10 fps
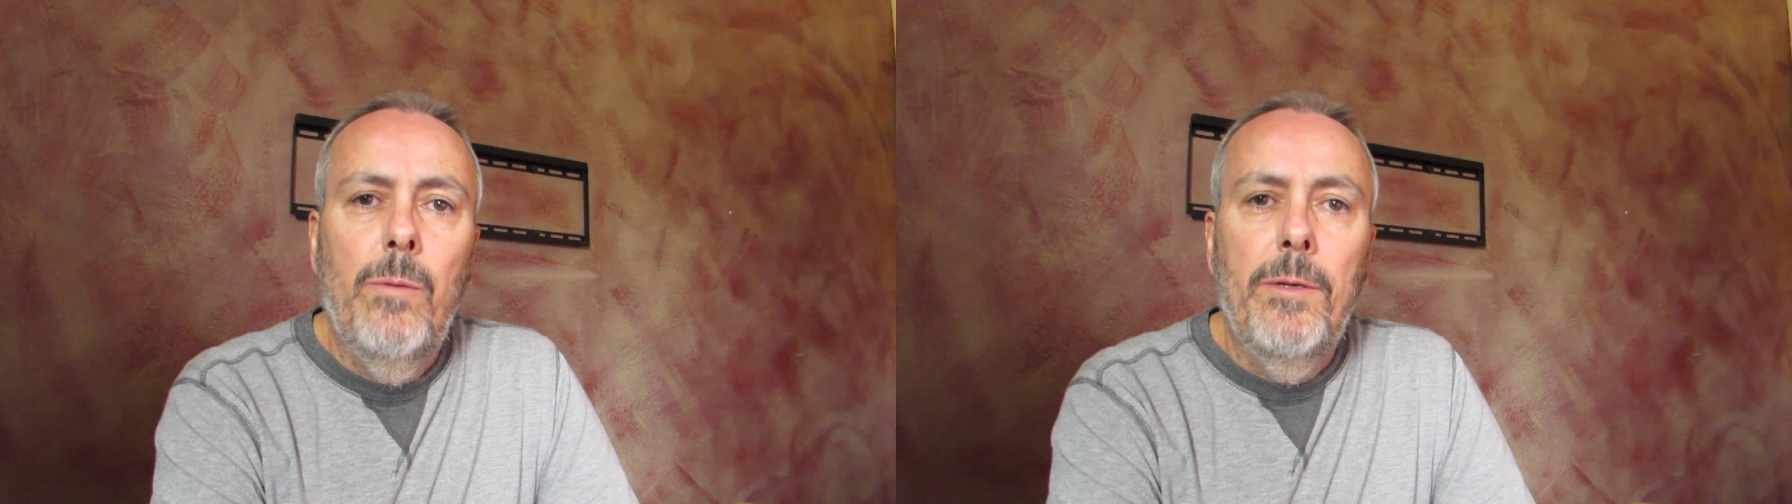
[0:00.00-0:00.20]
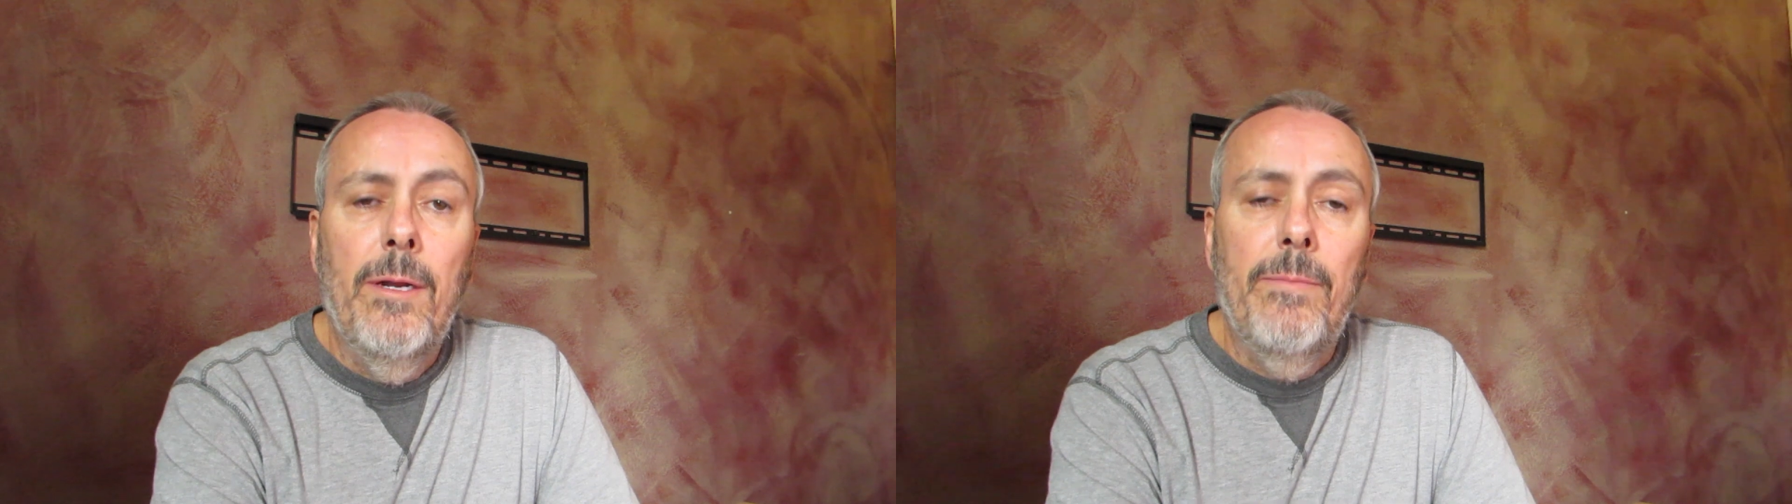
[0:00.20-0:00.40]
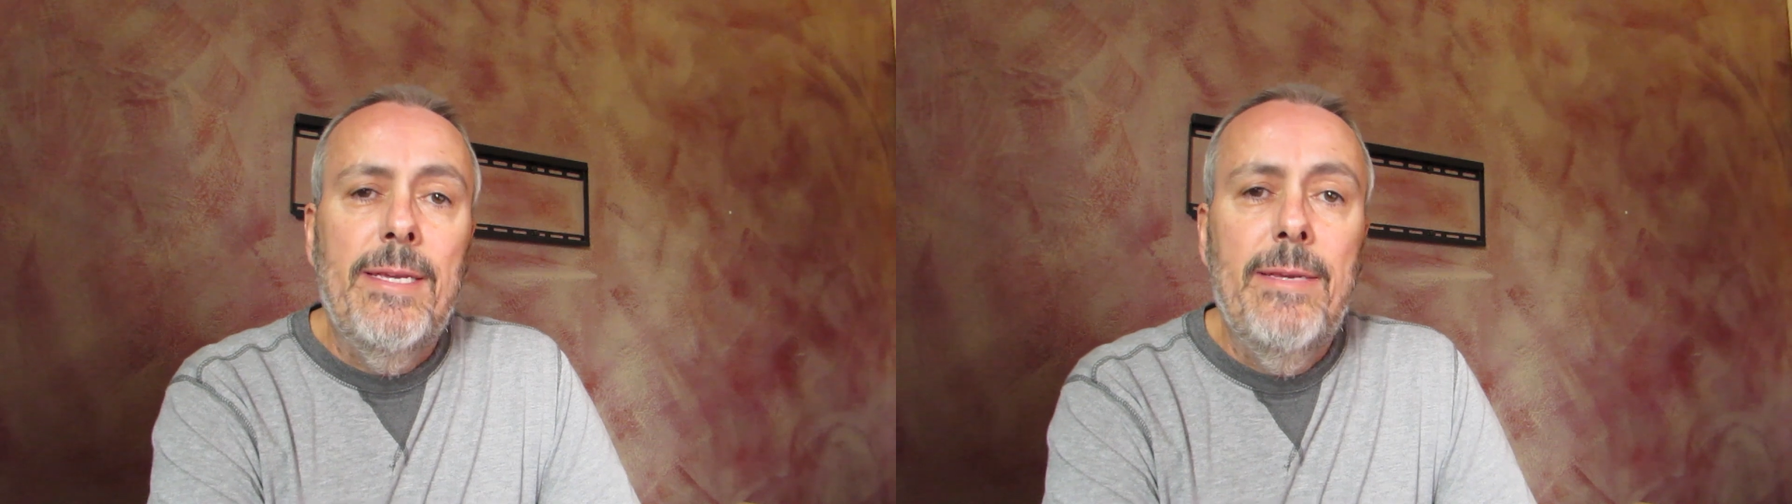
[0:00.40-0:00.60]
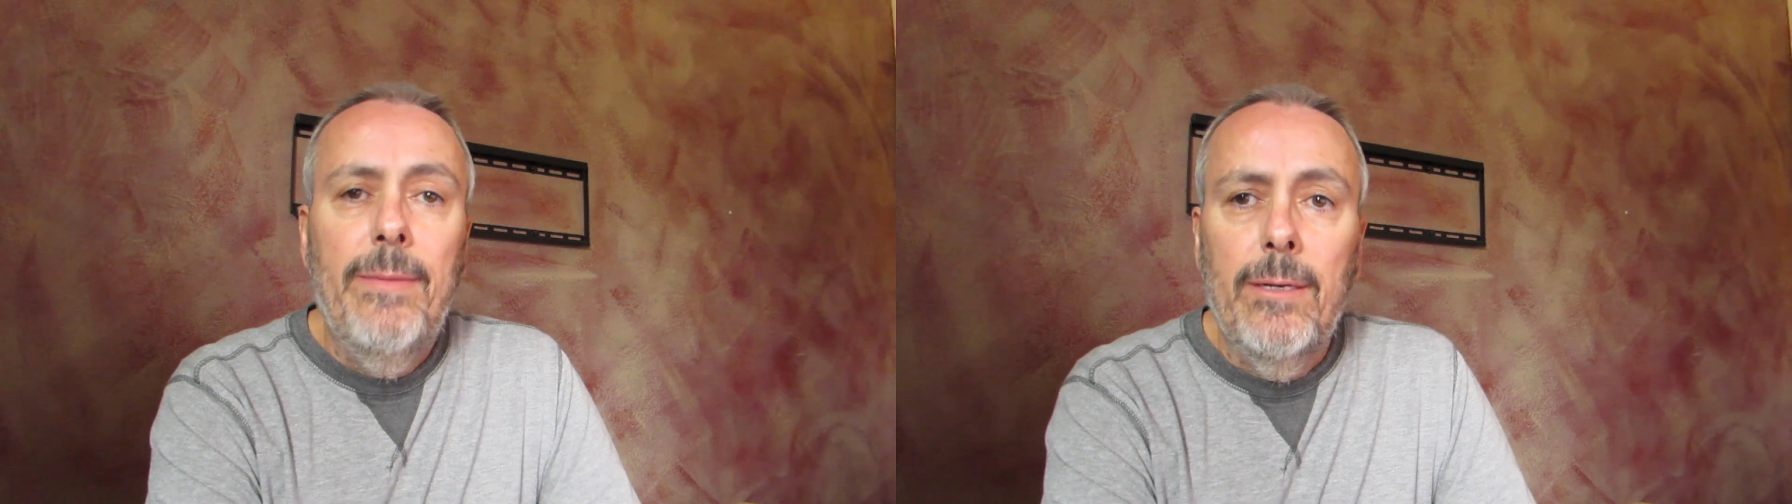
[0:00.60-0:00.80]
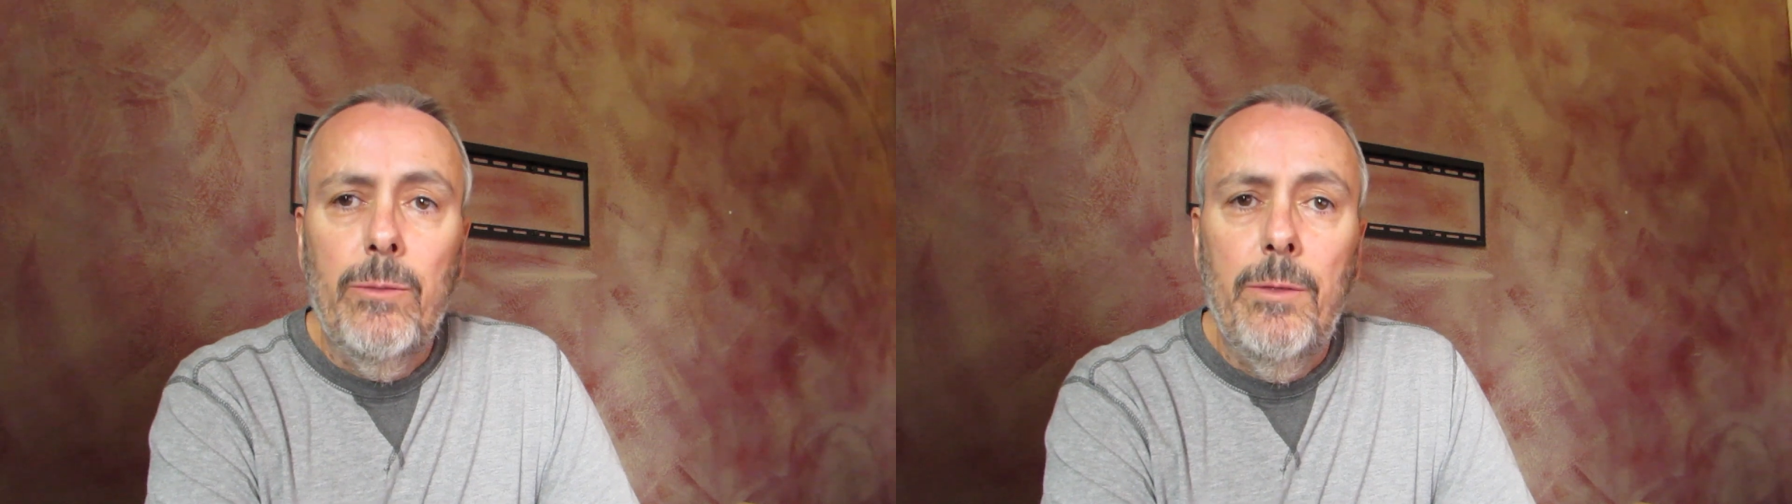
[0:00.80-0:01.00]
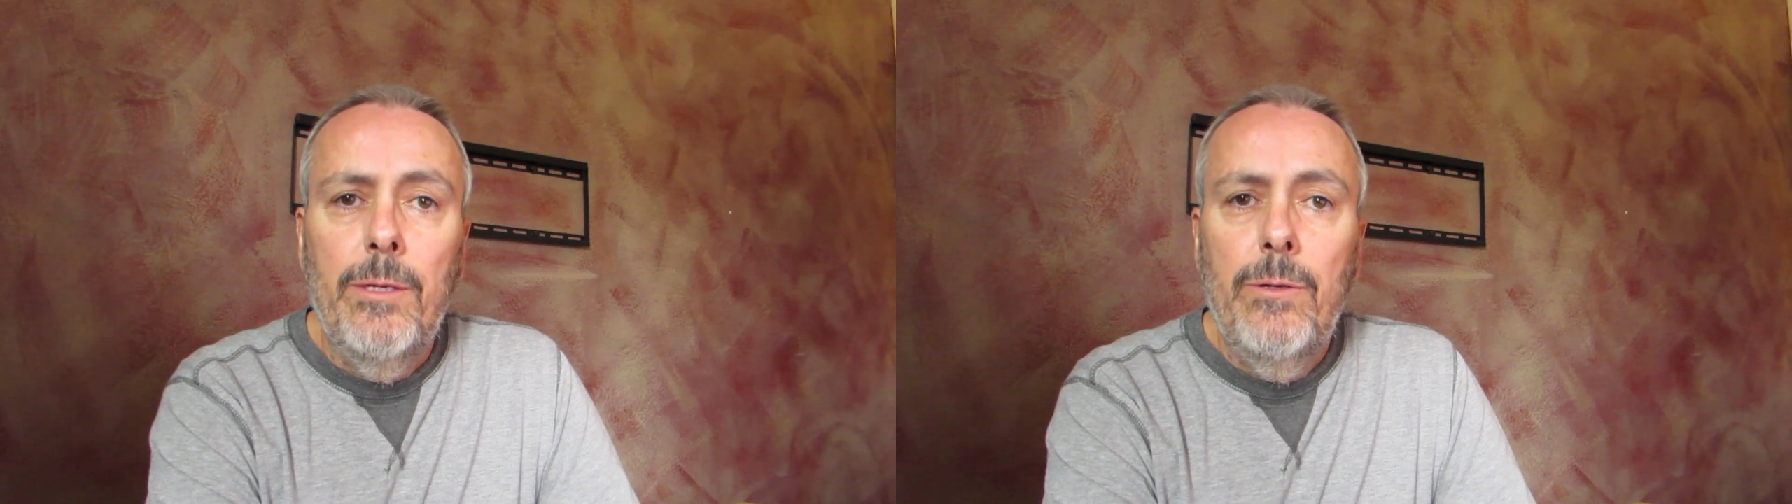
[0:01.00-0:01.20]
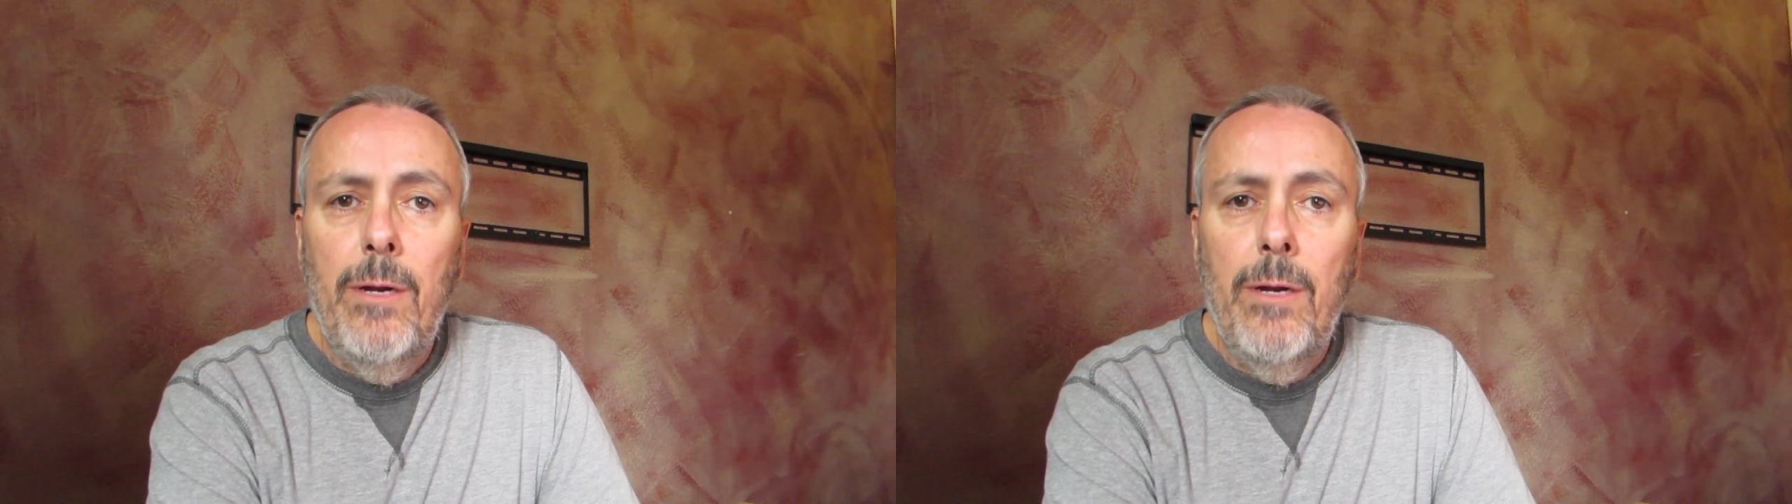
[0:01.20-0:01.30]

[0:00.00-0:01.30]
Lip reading: opening up emails within